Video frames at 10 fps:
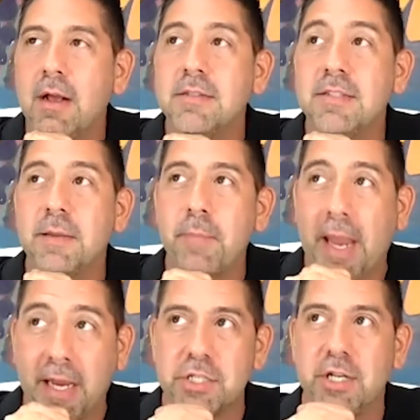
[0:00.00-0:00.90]

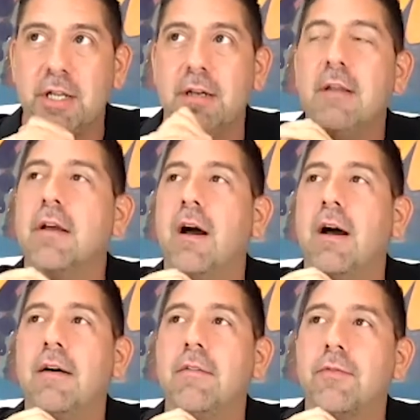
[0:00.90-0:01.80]
depiction
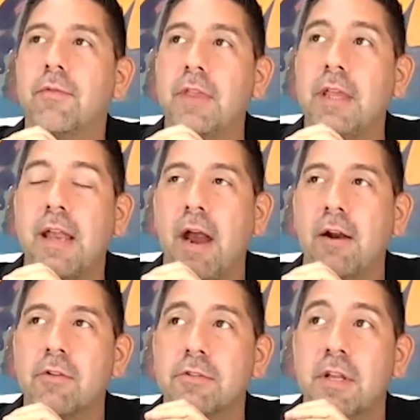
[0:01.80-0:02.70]
of the
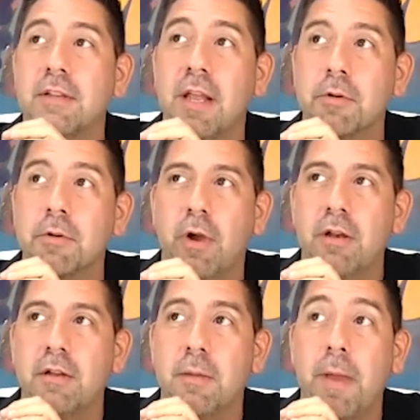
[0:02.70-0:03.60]
characters that they were trying
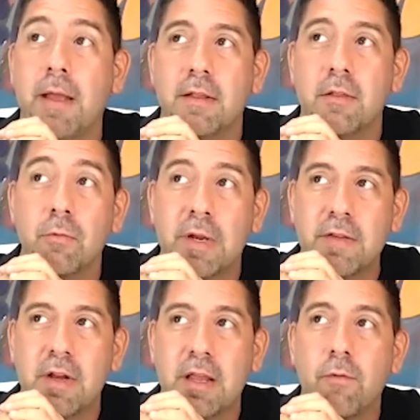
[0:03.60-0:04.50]
to depict and the
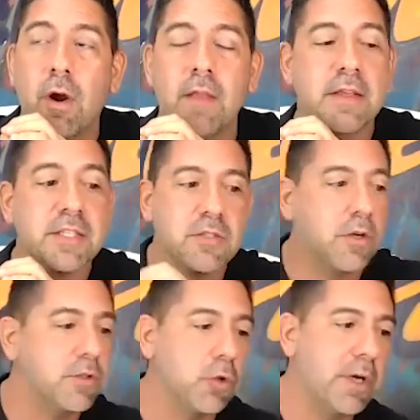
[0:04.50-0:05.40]
reasoning for it. And this is
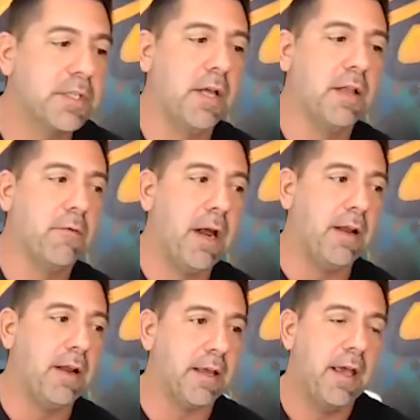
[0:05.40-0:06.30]
all storytelling, right?
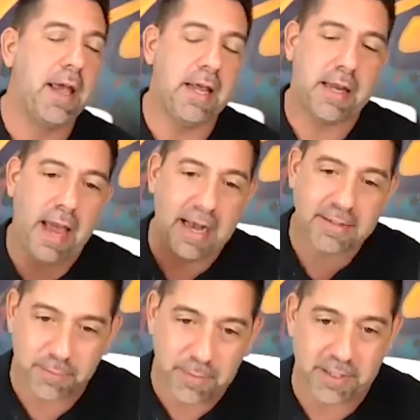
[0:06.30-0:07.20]
Like, it has
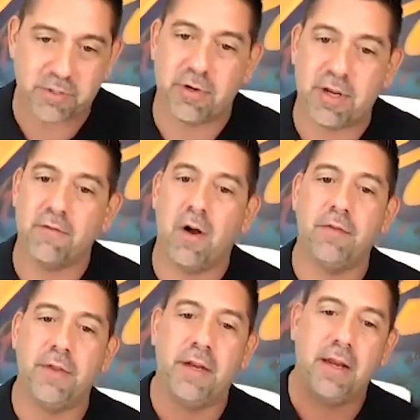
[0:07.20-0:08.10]
some history
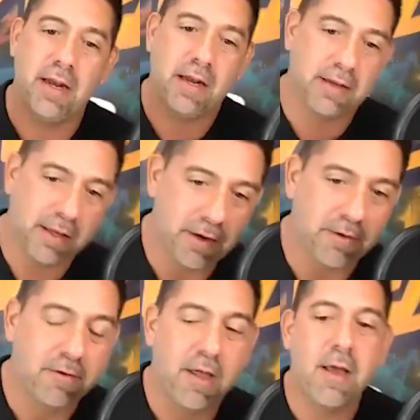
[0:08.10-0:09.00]
involved in it, and, you
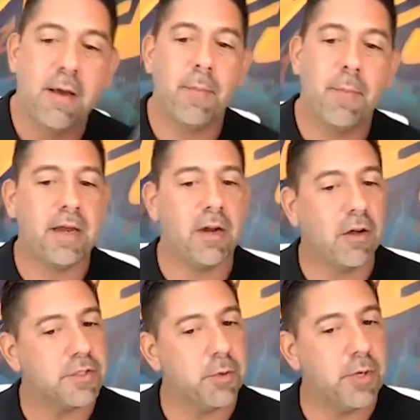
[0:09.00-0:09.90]
know, but it
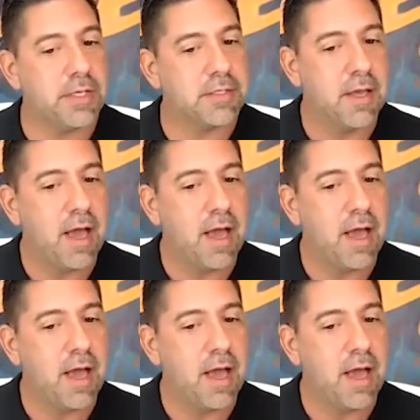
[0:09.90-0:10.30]
also is,